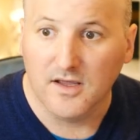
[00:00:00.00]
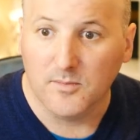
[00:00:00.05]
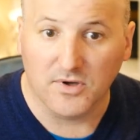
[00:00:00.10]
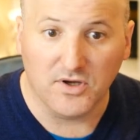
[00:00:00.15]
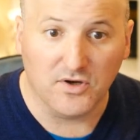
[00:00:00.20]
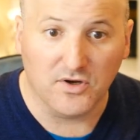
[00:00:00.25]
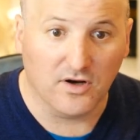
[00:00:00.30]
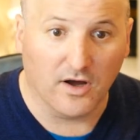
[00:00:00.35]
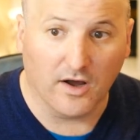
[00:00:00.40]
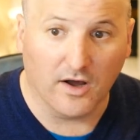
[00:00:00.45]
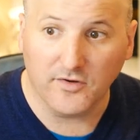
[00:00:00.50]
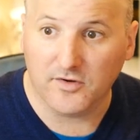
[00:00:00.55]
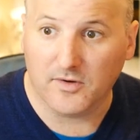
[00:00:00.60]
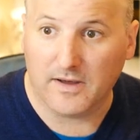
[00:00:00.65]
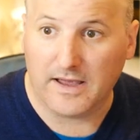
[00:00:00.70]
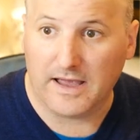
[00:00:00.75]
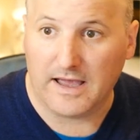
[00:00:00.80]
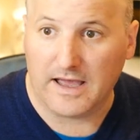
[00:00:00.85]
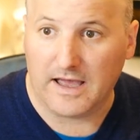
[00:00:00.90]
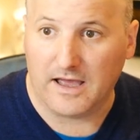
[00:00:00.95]
But you can also
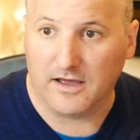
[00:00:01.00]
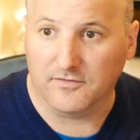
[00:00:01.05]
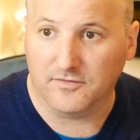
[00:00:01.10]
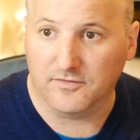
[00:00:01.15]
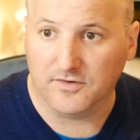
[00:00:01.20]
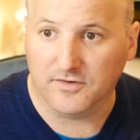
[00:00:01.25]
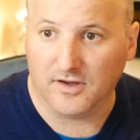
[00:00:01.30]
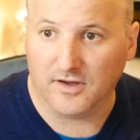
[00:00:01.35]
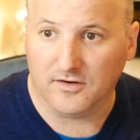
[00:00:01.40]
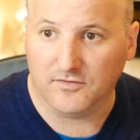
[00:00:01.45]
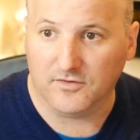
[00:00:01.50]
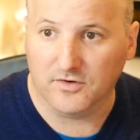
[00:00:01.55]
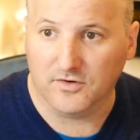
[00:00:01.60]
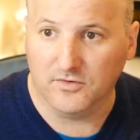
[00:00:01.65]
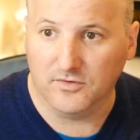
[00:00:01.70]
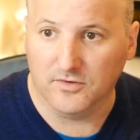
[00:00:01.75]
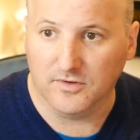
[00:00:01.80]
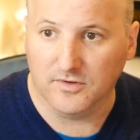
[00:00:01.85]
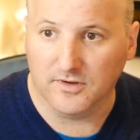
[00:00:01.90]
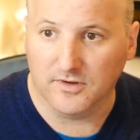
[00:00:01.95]
have, what's kind of
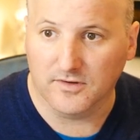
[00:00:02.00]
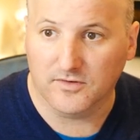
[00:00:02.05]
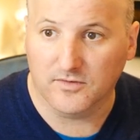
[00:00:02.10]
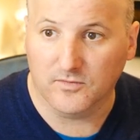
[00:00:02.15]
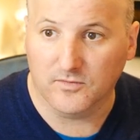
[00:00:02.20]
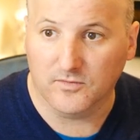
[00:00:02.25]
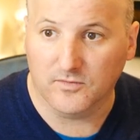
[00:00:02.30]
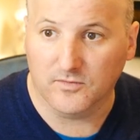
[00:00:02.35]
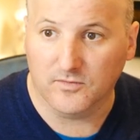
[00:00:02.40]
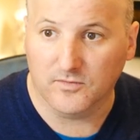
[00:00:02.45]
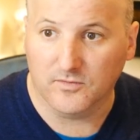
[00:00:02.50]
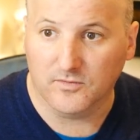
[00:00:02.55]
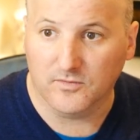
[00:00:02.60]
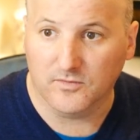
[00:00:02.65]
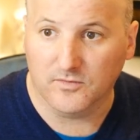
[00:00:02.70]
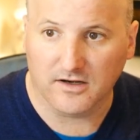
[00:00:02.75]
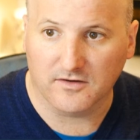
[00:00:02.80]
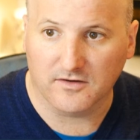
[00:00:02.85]
cool, is we can go back